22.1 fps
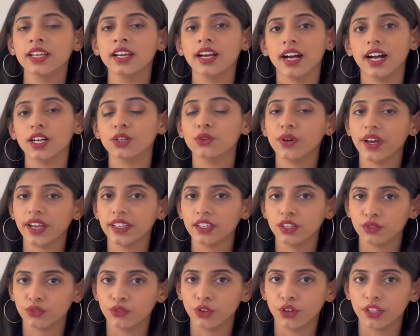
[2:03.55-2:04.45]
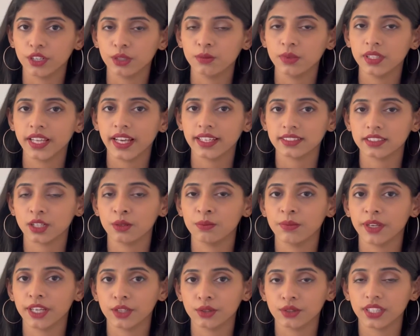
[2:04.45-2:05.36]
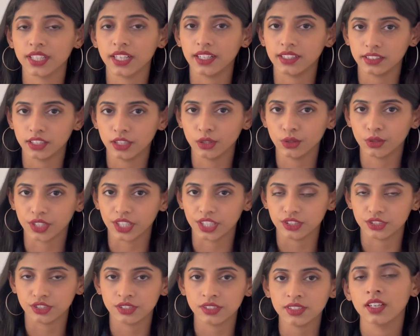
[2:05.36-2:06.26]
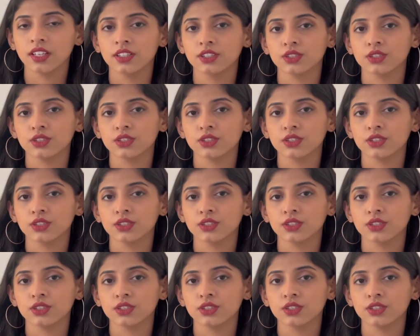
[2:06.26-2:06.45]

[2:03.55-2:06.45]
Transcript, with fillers: are quite affordable as compared to the other locations.